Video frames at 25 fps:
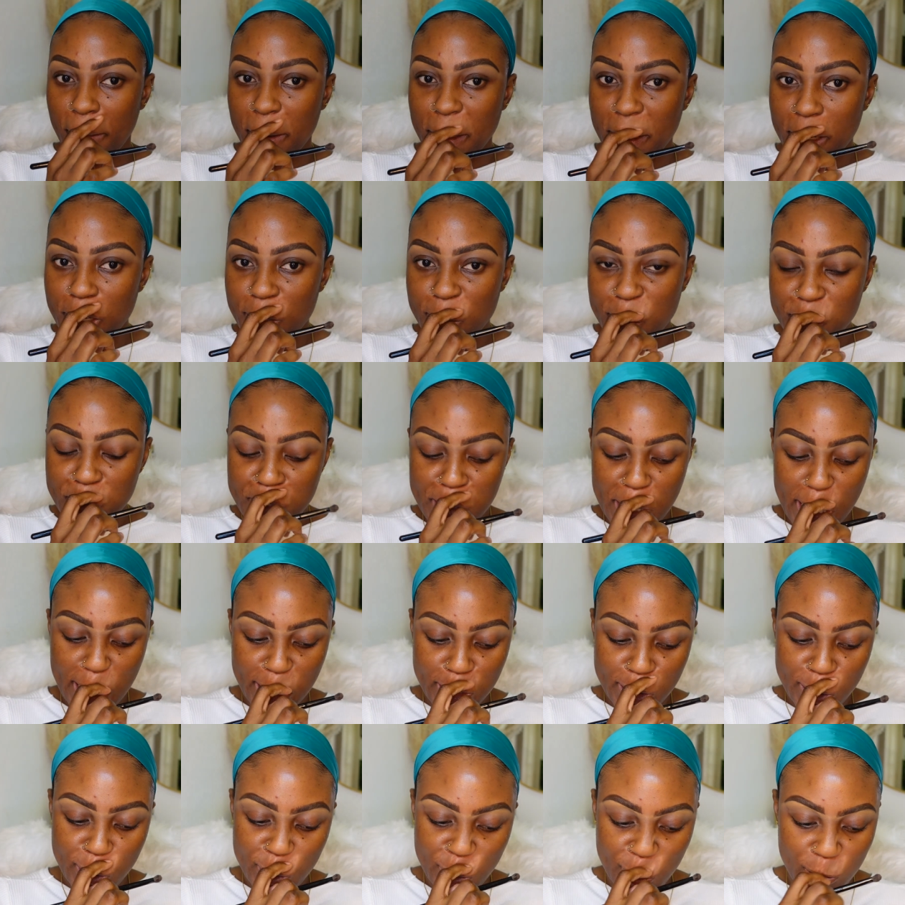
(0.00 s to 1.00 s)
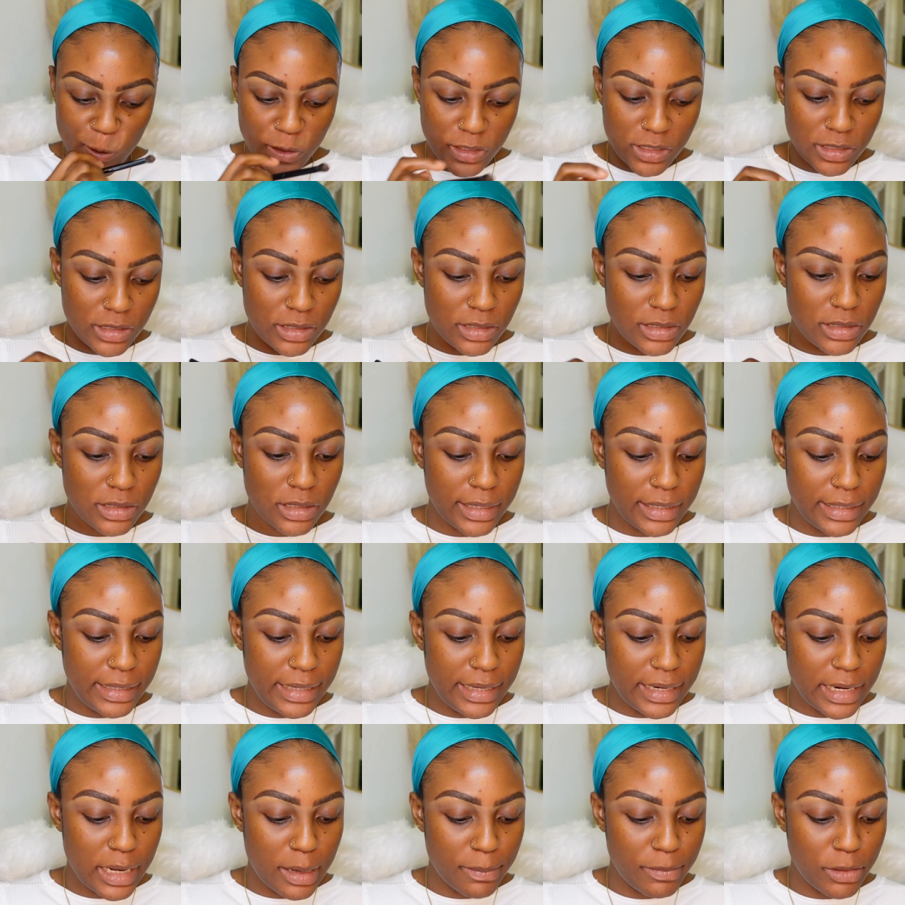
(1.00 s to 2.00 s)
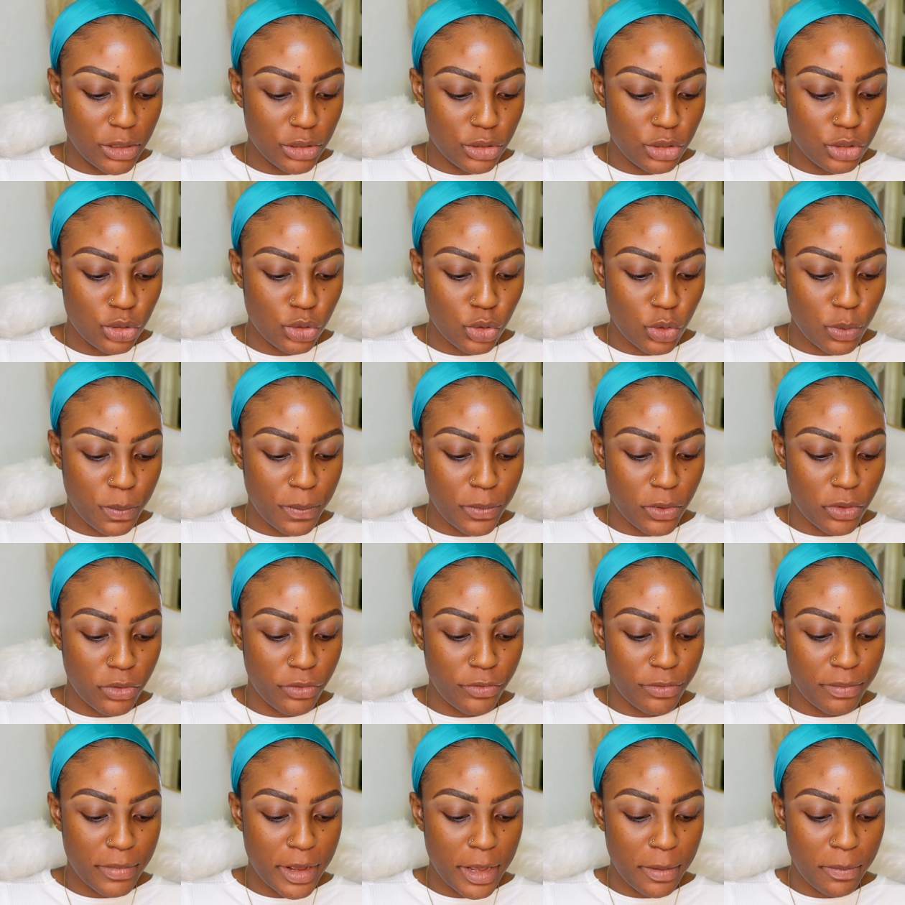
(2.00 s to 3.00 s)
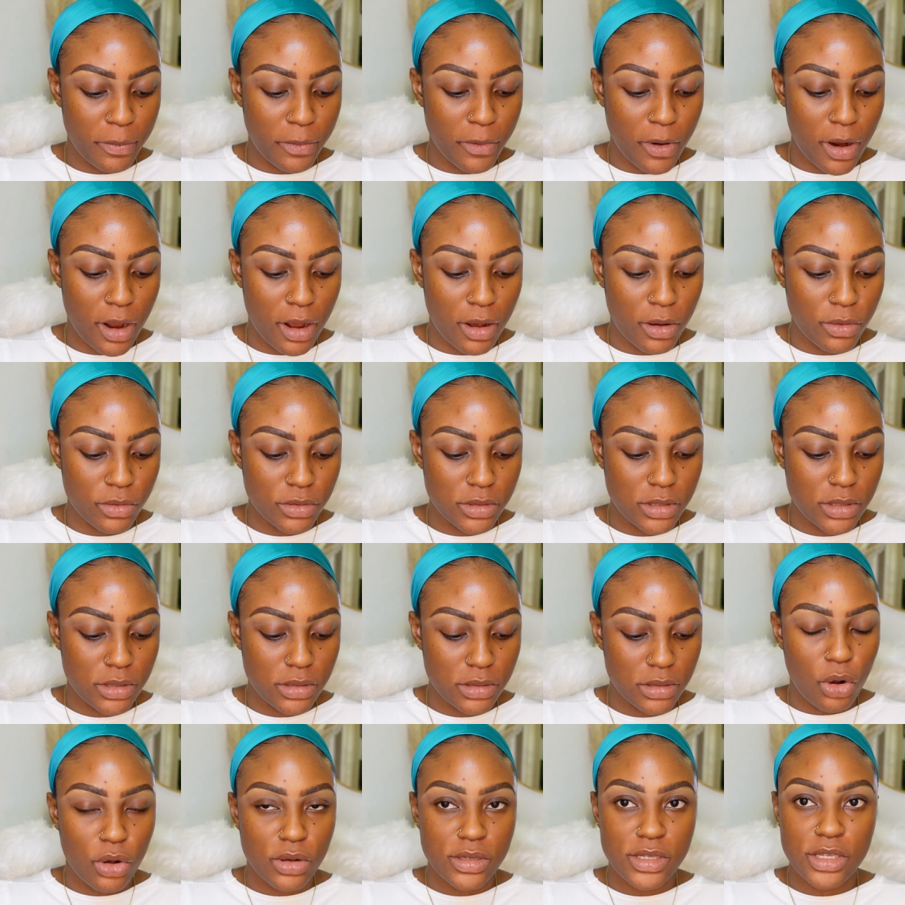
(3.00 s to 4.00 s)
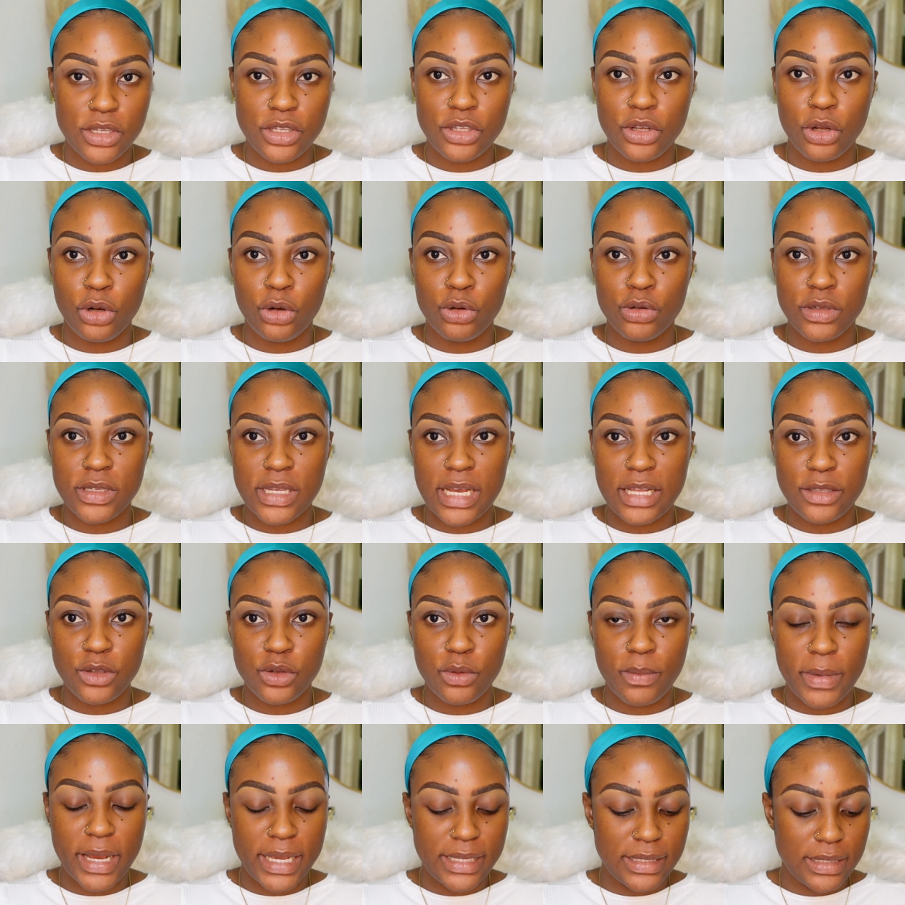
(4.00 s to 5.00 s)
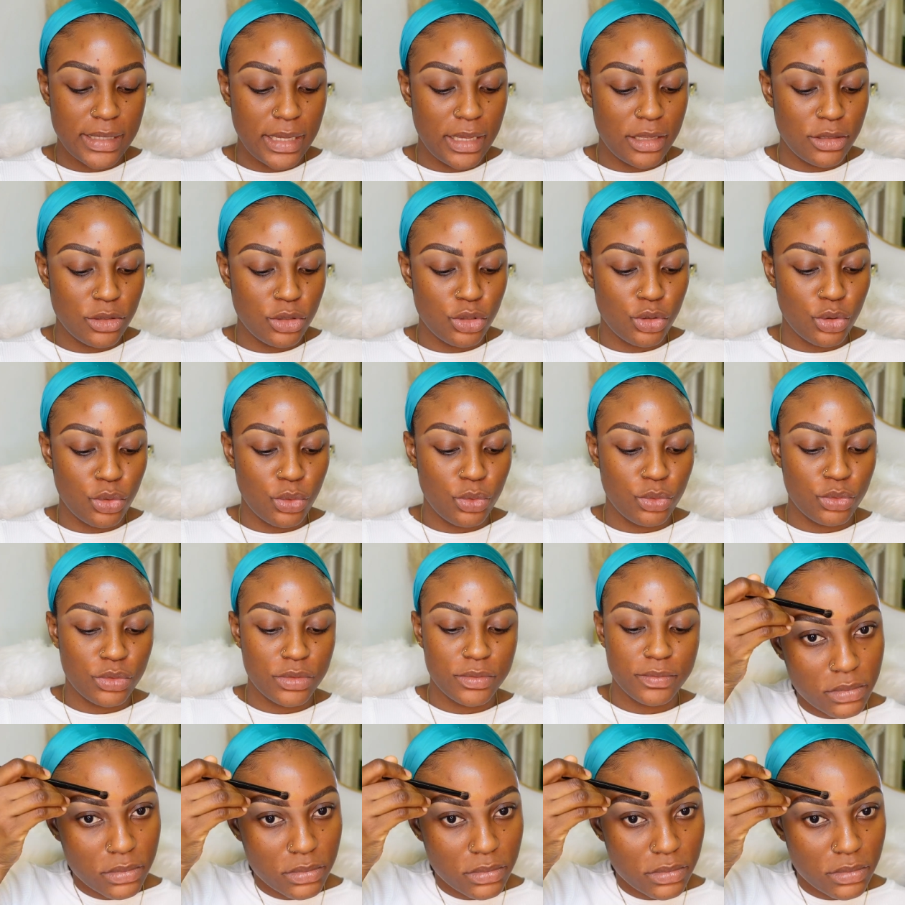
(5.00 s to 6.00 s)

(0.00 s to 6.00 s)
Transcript: gonna use that to just clean up the top of my brows because it's closer to my skin tone.